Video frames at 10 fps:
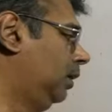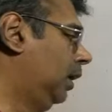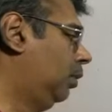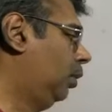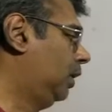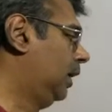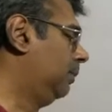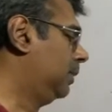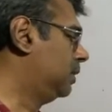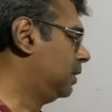Now what
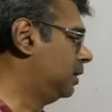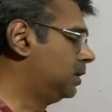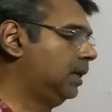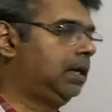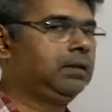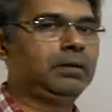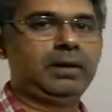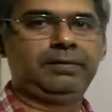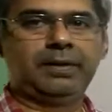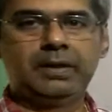happens is that
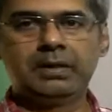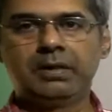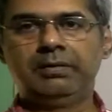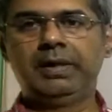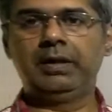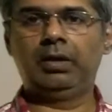if it is a very